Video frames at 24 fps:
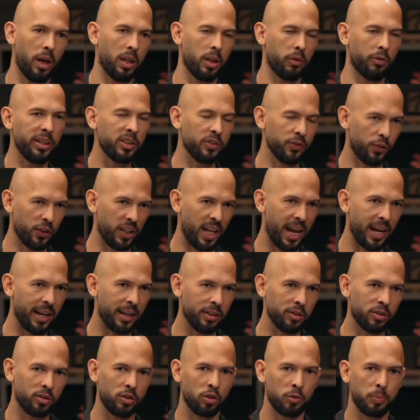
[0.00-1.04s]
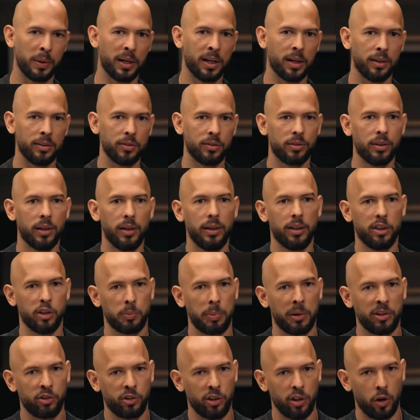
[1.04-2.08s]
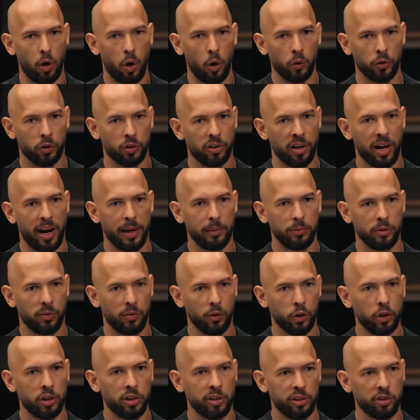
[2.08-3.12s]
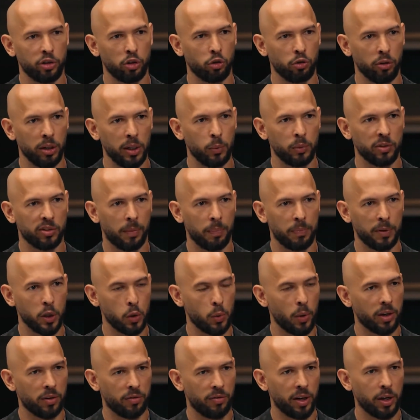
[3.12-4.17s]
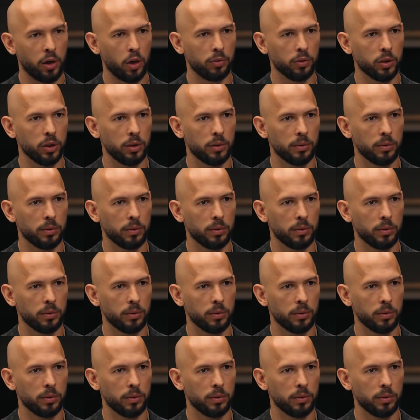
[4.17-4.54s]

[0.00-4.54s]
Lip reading: And the reason for that is because, especially in older times, if you're going to disagree with something, you had to fight over